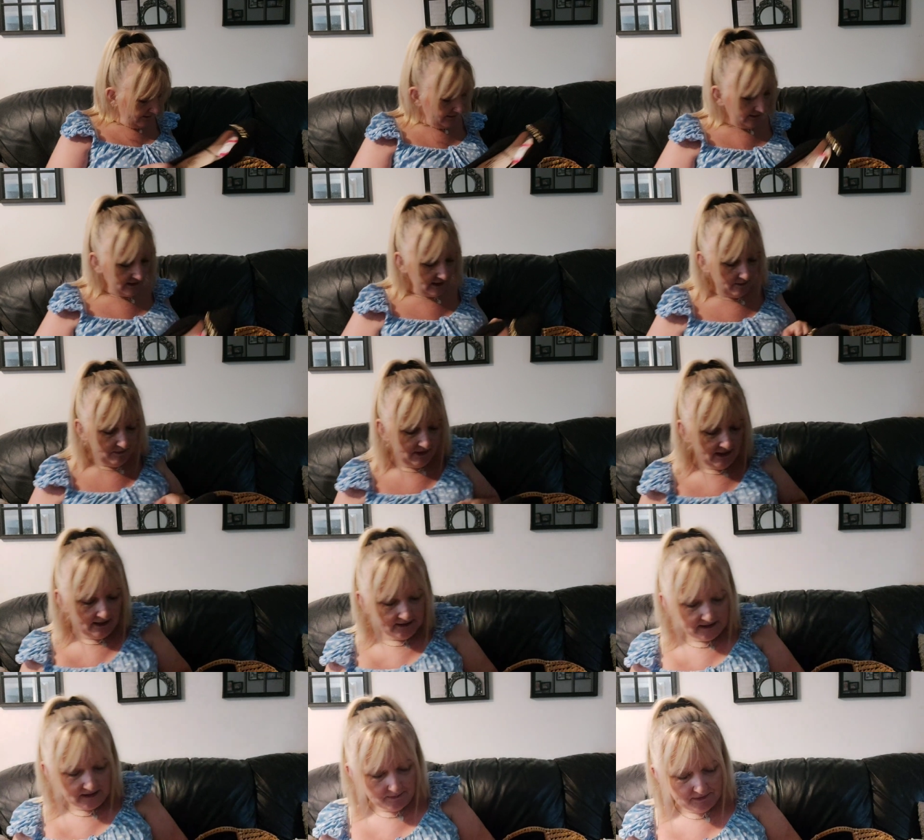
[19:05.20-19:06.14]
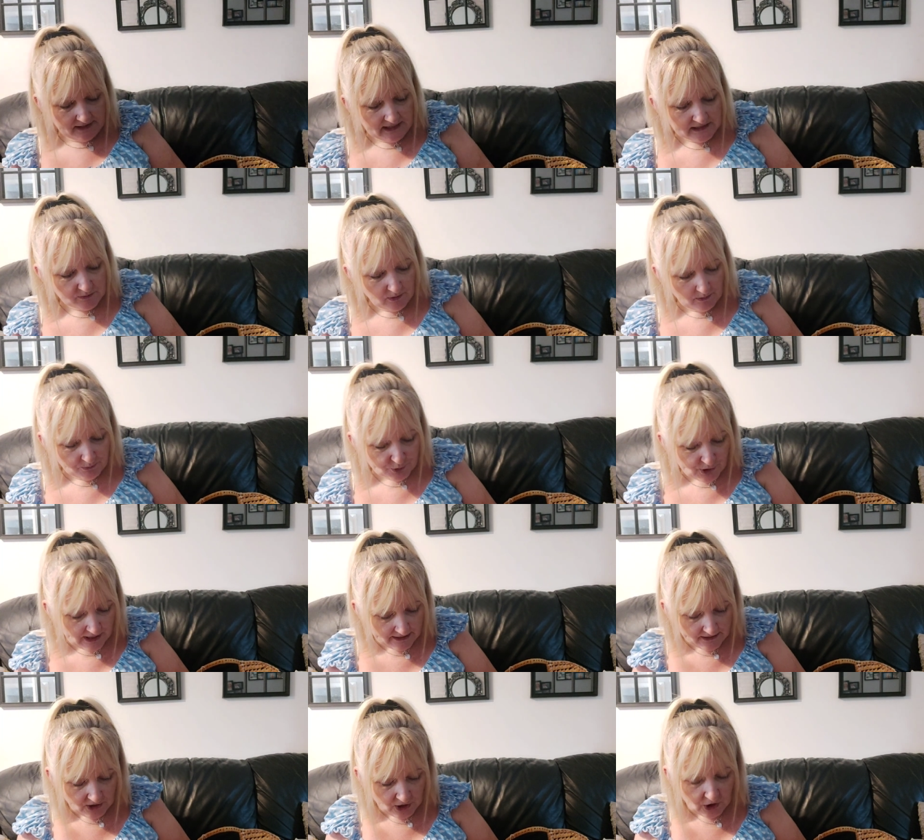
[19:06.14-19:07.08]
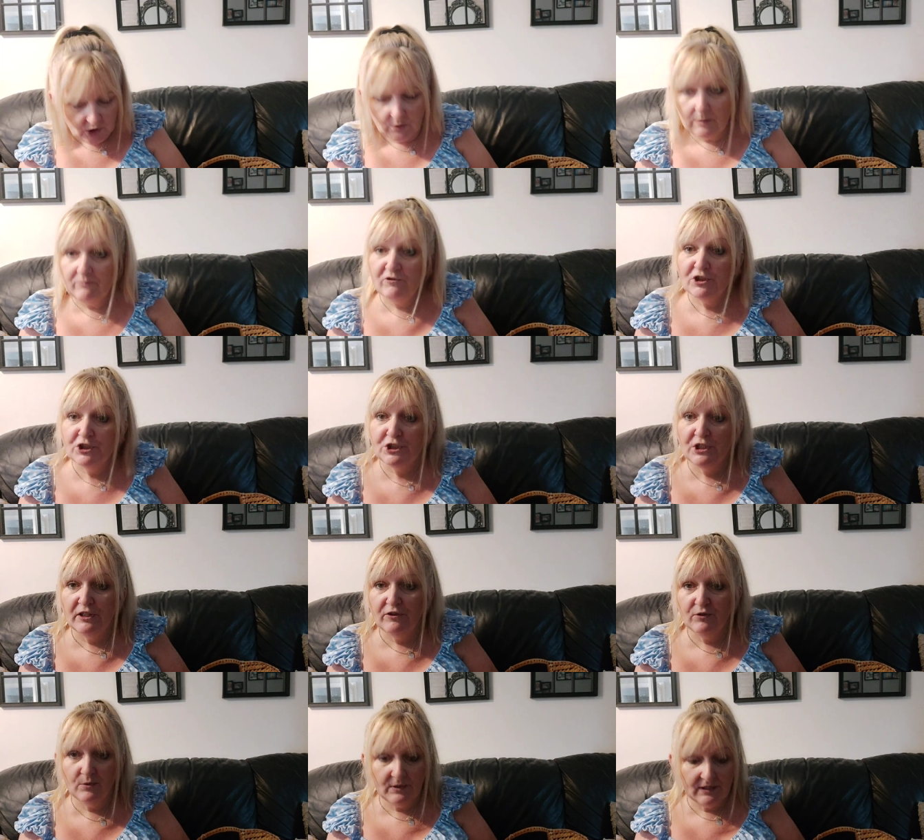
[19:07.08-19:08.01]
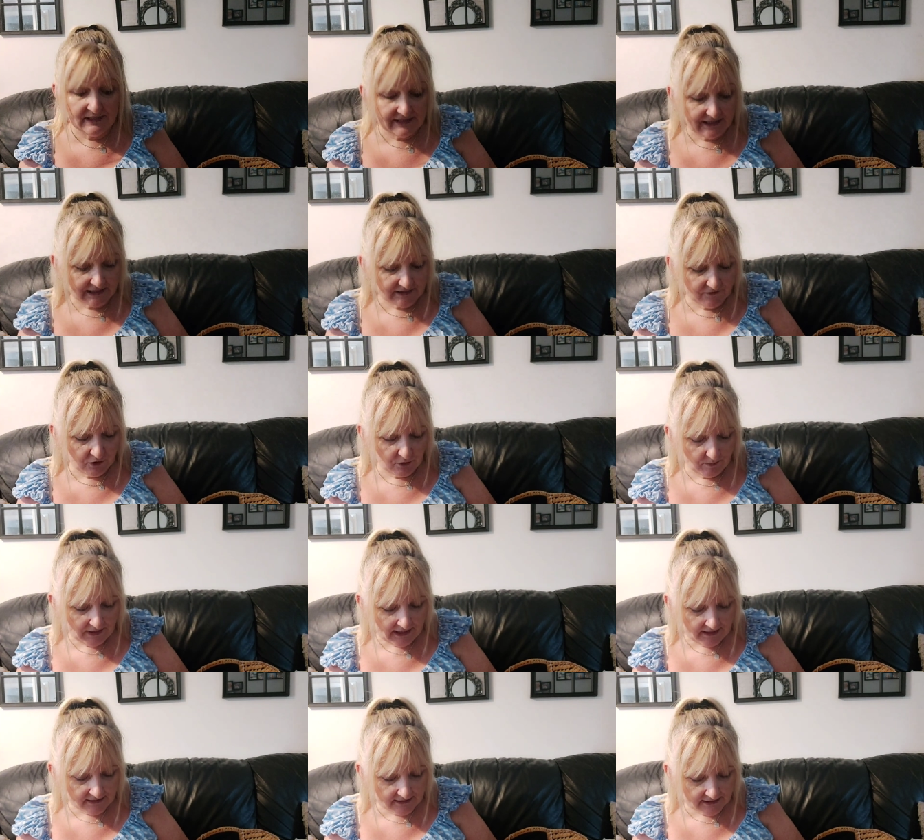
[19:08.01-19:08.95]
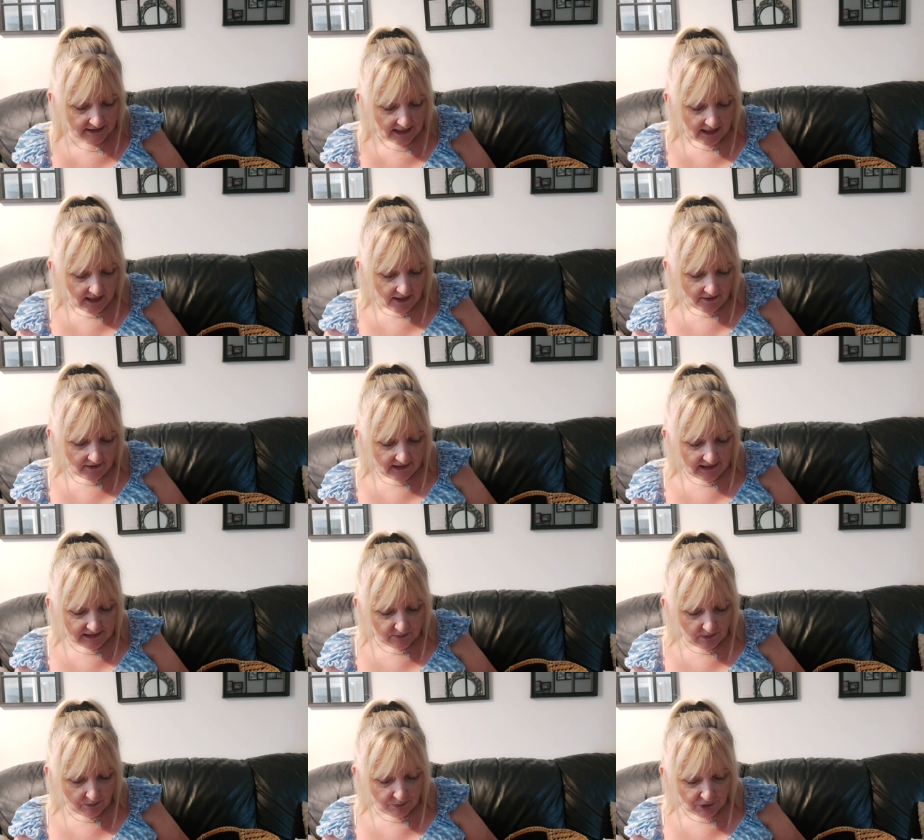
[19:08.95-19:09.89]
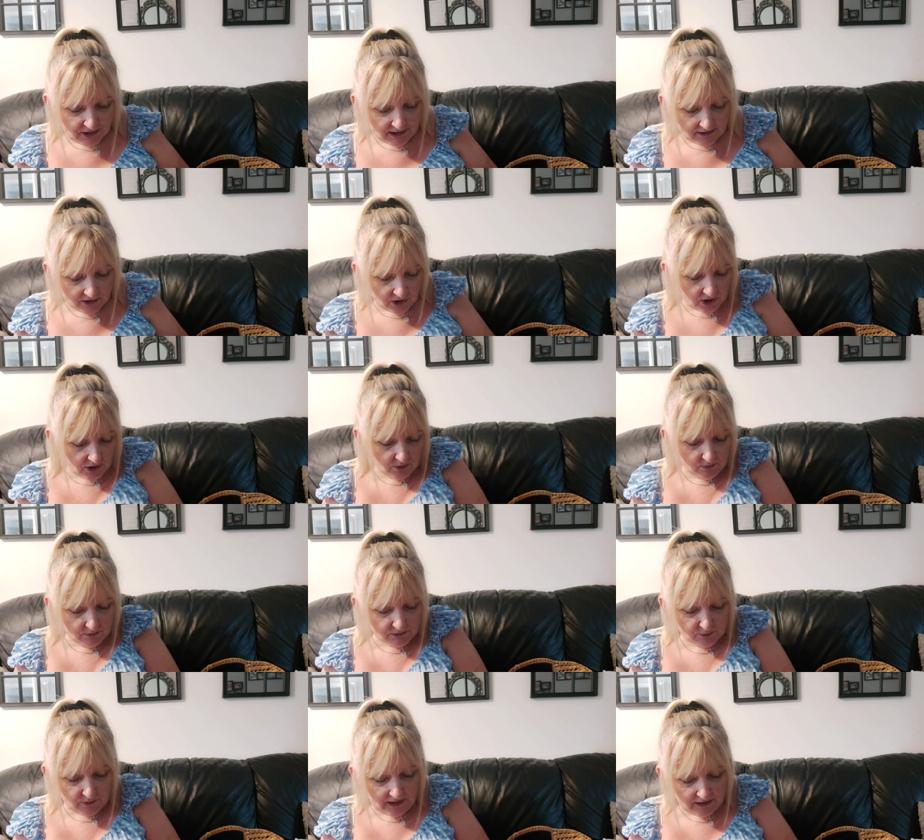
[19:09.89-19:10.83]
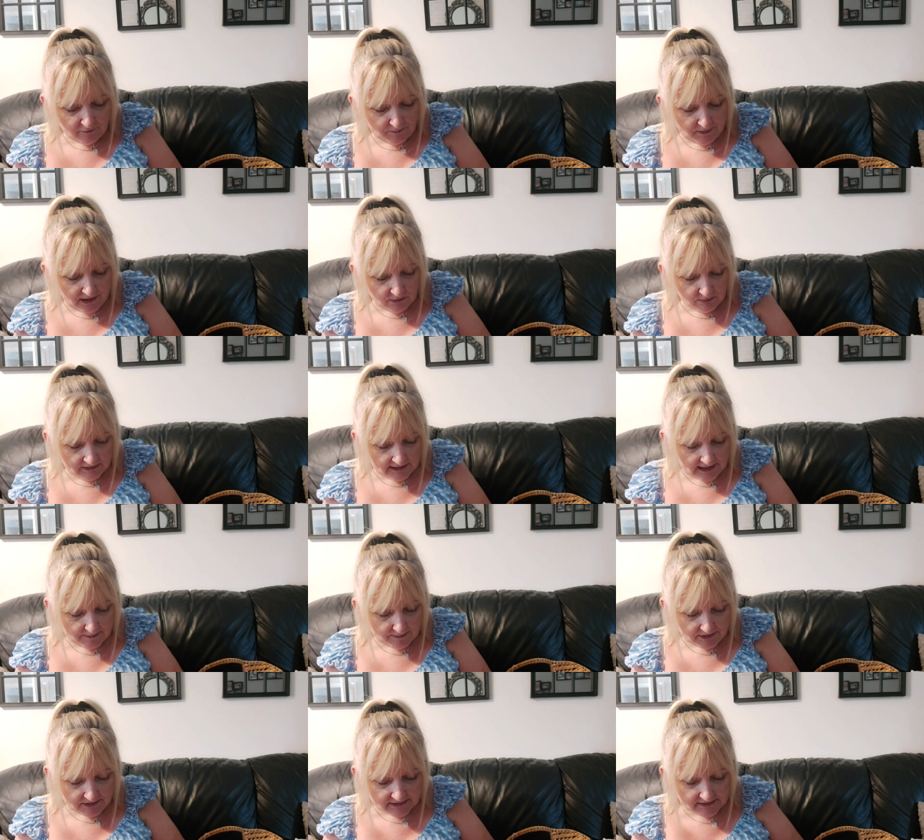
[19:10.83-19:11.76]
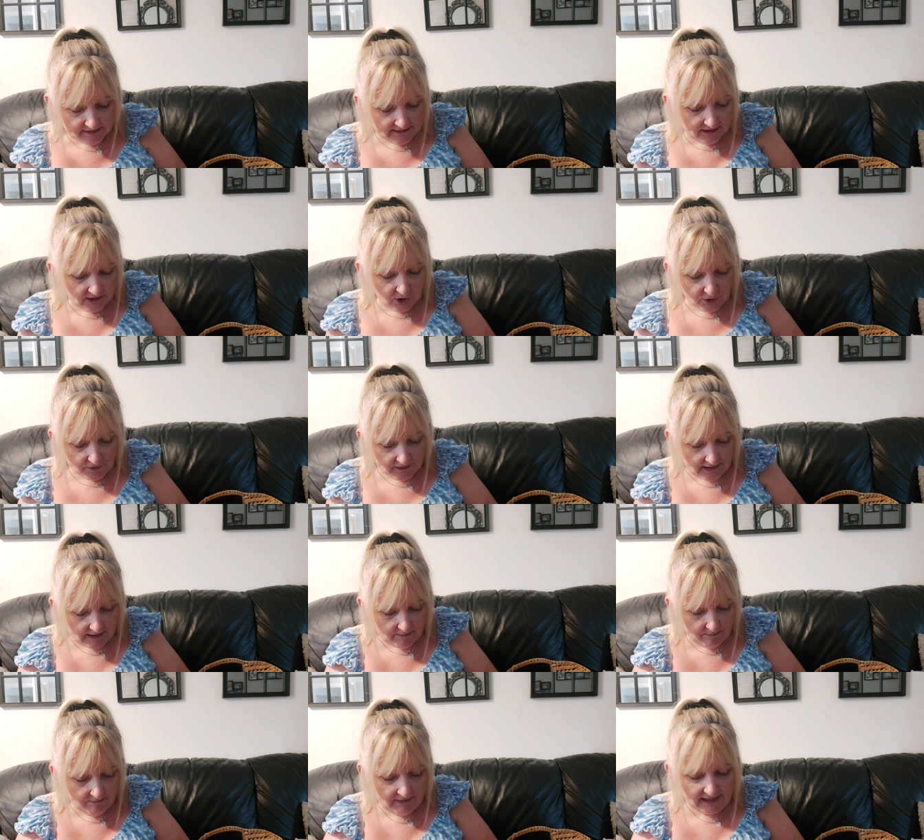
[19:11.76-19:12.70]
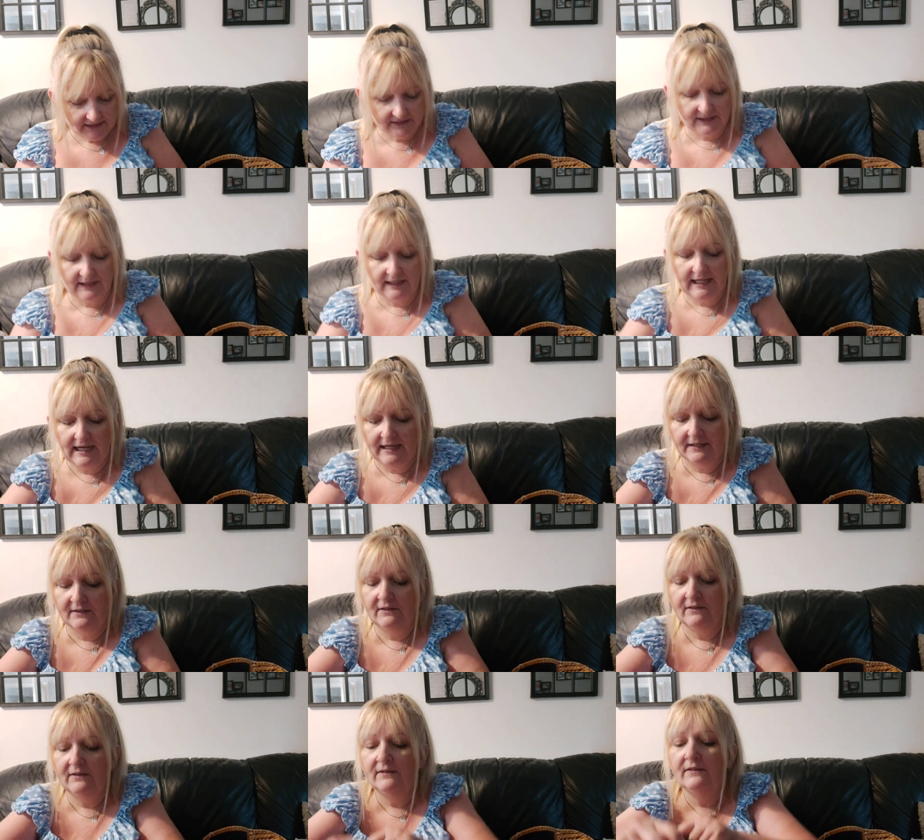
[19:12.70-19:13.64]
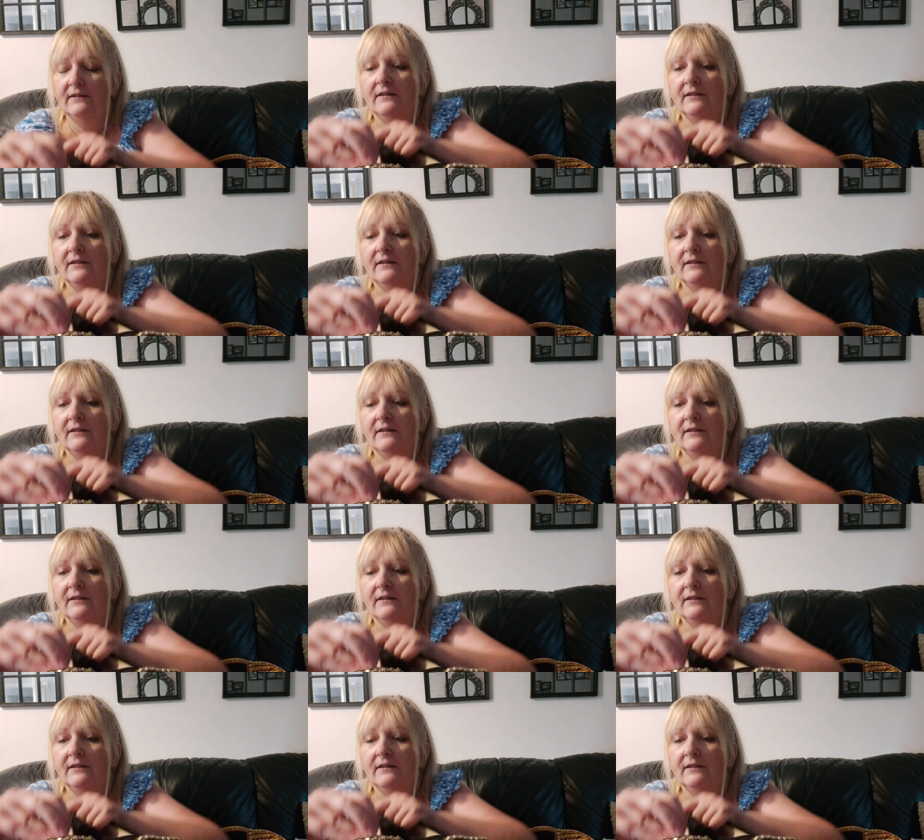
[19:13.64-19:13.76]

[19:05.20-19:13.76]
Then I picked up, these were brand new. I'm rushing through these last few bits. These were brand new, £12 label still on them, Matalan.